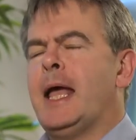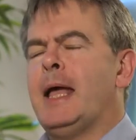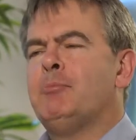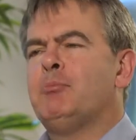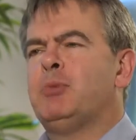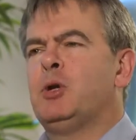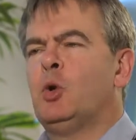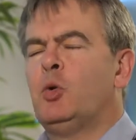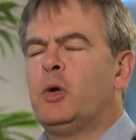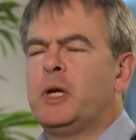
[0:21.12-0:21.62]

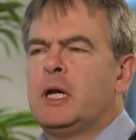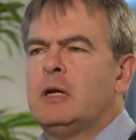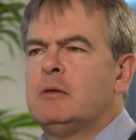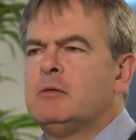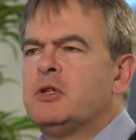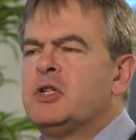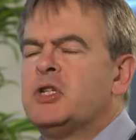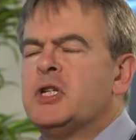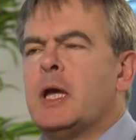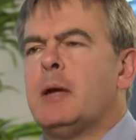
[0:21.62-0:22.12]
Employee
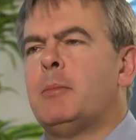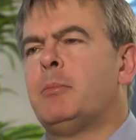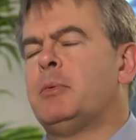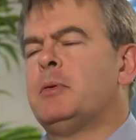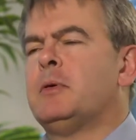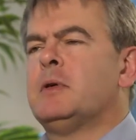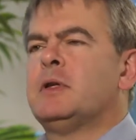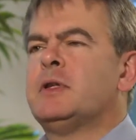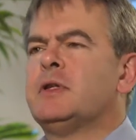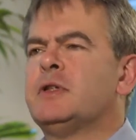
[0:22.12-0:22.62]
ownership
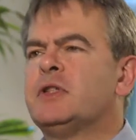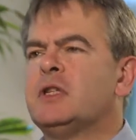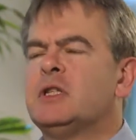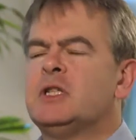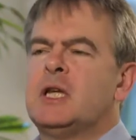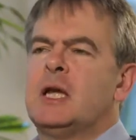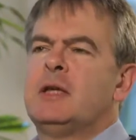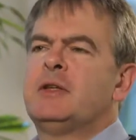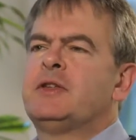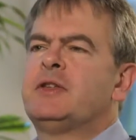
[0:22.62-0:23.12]

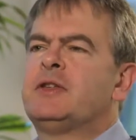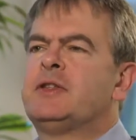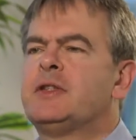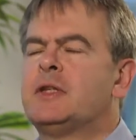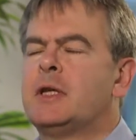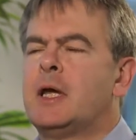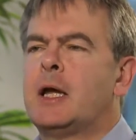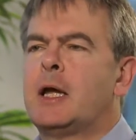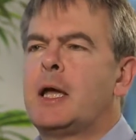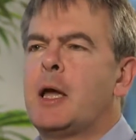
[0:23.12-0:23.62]

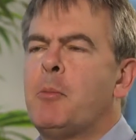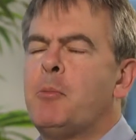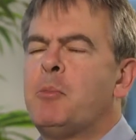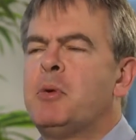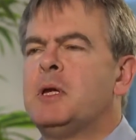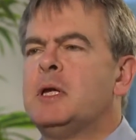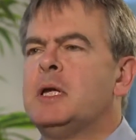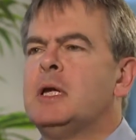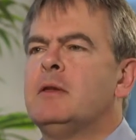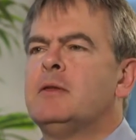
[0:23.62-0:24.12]
suggests a
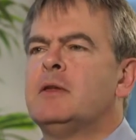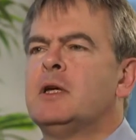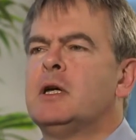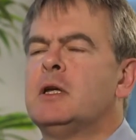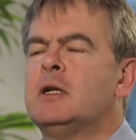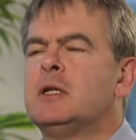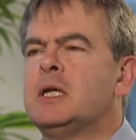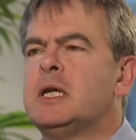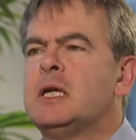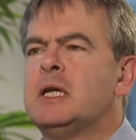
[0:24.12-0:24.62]
company
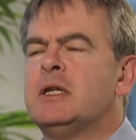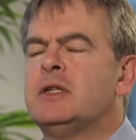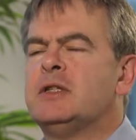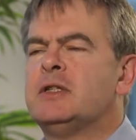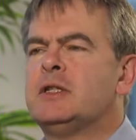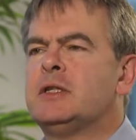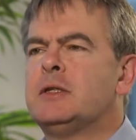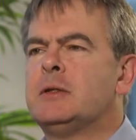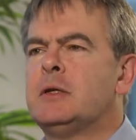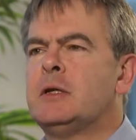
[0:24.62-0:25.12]
that
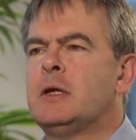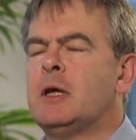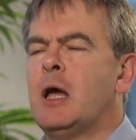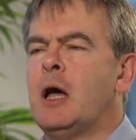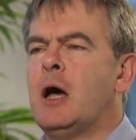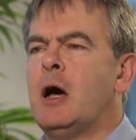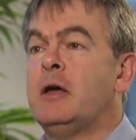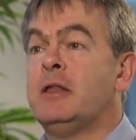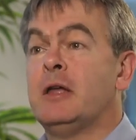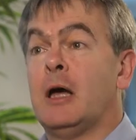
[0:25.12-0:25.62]
is
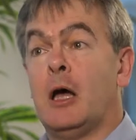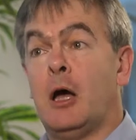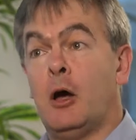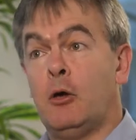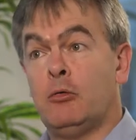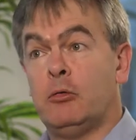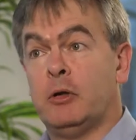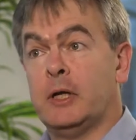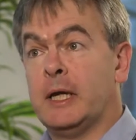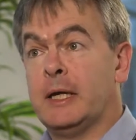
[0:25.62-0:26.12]
either
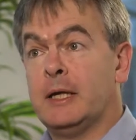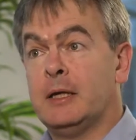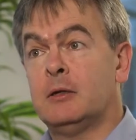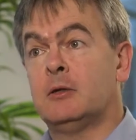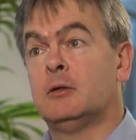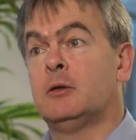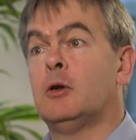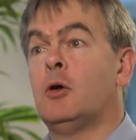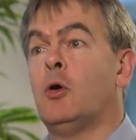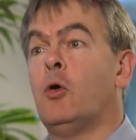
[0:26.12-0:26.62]

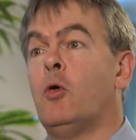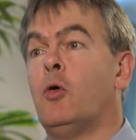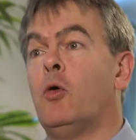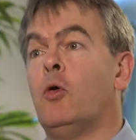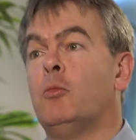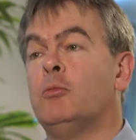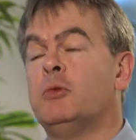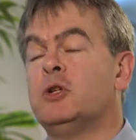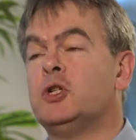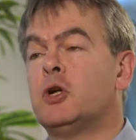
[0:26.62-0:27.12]
wholly
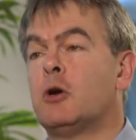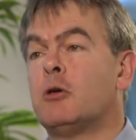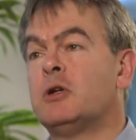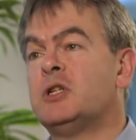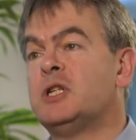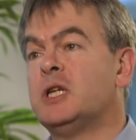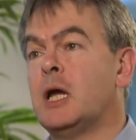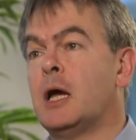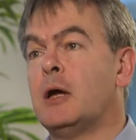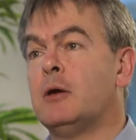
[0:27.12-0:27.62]
or
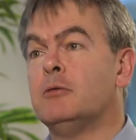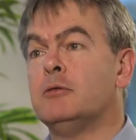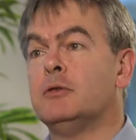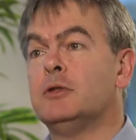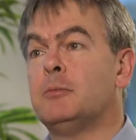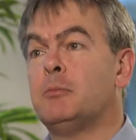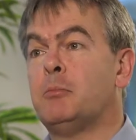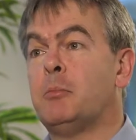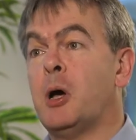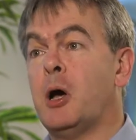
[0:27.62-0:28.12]
majority
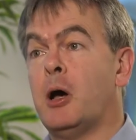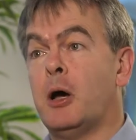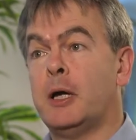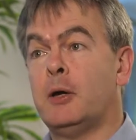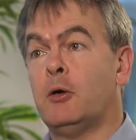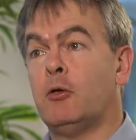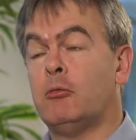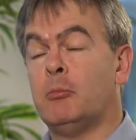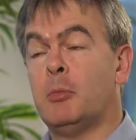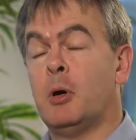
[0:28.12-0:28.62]
owned
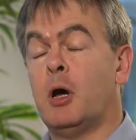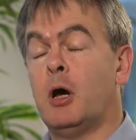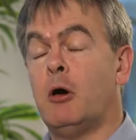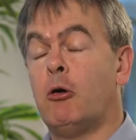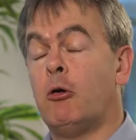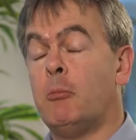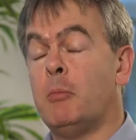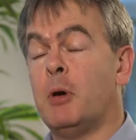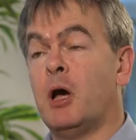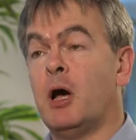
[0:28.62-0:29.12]
by or
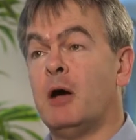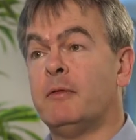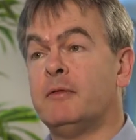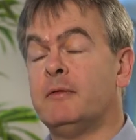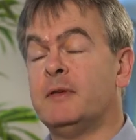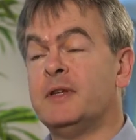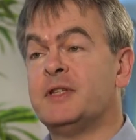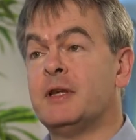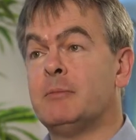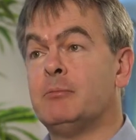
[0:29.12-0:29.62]
on behalf
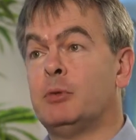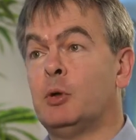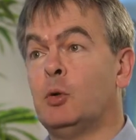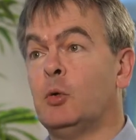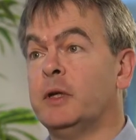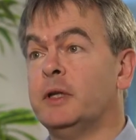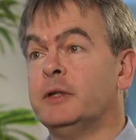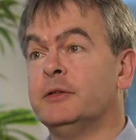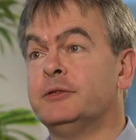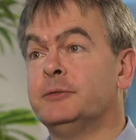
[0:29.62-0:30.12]
of its
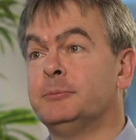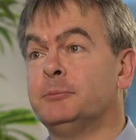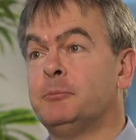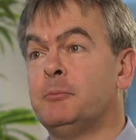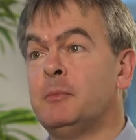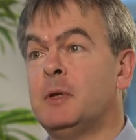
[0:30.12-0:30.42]
employees.